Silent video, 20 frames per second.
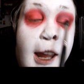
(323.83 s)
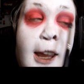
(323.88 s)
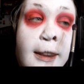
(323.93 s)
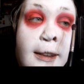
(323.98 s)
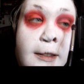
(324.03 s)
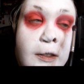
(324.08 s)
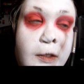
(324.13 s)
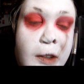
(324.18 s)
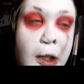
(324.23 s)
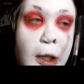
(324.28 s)

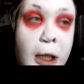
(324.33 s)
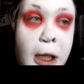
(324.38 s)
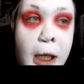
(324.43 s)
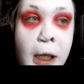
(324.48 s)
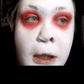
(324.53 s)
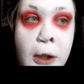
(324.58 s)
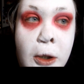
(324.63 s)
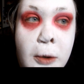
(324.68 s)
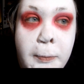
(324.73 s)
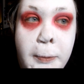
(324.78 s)
and the very
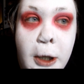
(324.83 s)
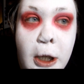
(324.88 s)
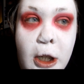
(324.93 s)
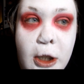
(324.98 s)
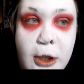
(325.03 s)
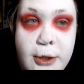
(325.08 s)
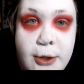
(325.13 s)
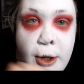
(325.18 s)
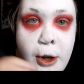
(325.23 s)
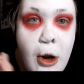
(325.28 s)
inner
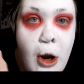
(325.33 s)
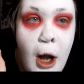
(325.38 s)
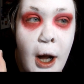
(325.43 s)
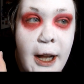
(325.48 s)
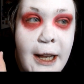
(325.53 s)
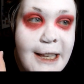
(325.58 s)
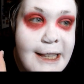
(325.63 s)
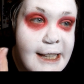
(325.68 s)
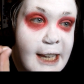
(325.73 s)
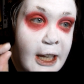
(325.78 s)
part so your eyes